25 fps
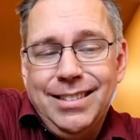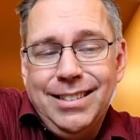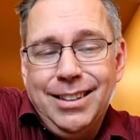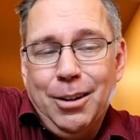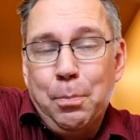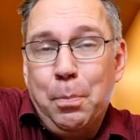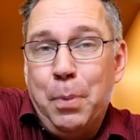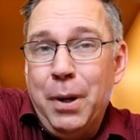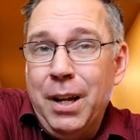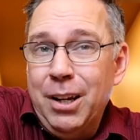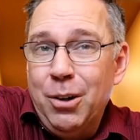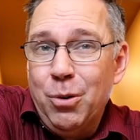
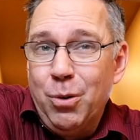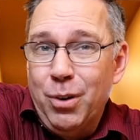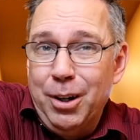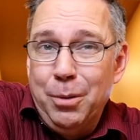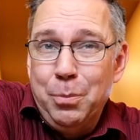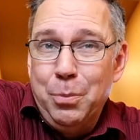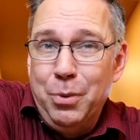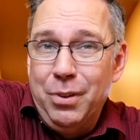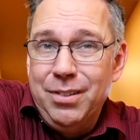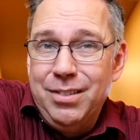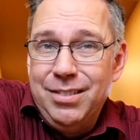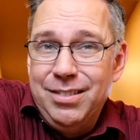Now, pig
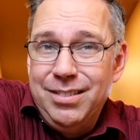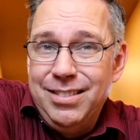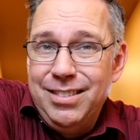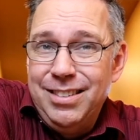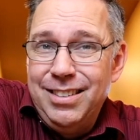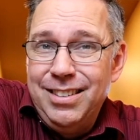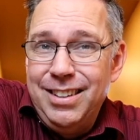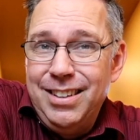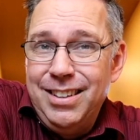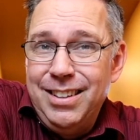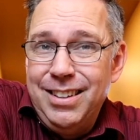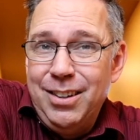ribs
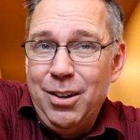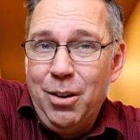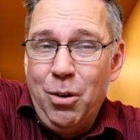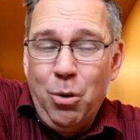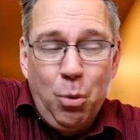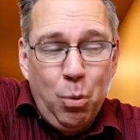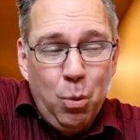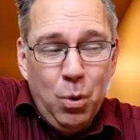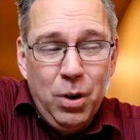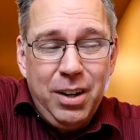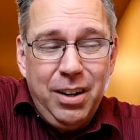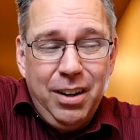
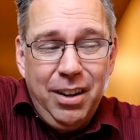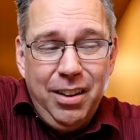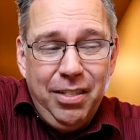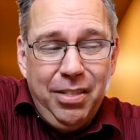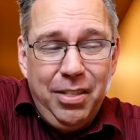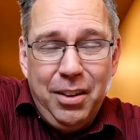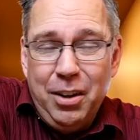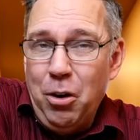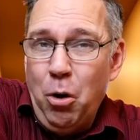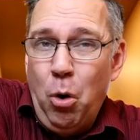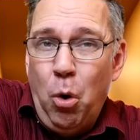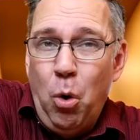work
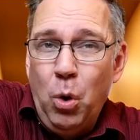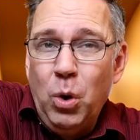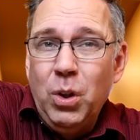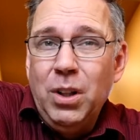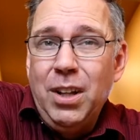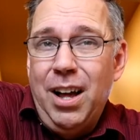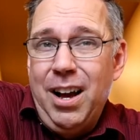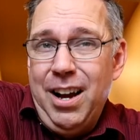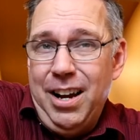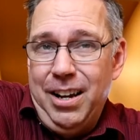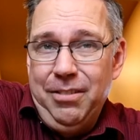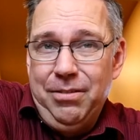their whole
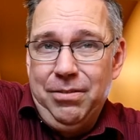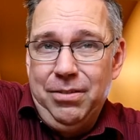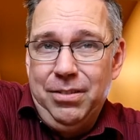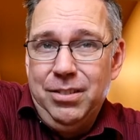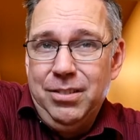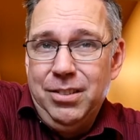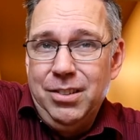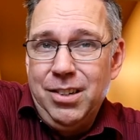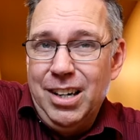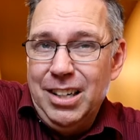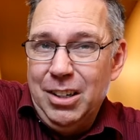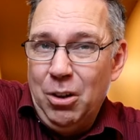life
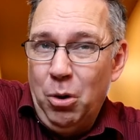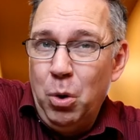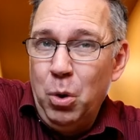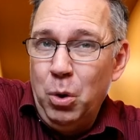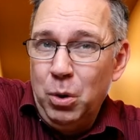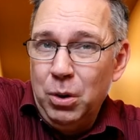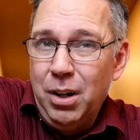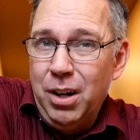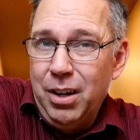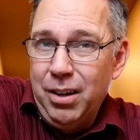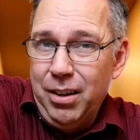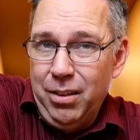trying to
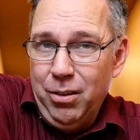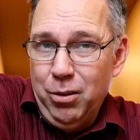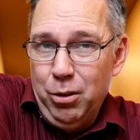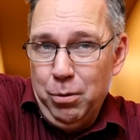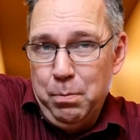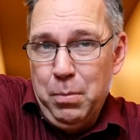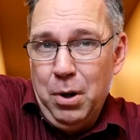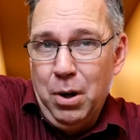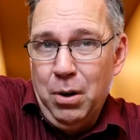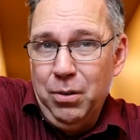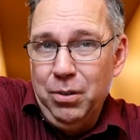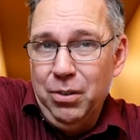hold on to those
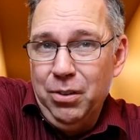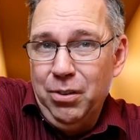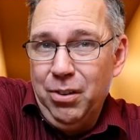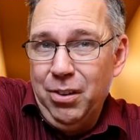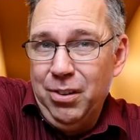bones.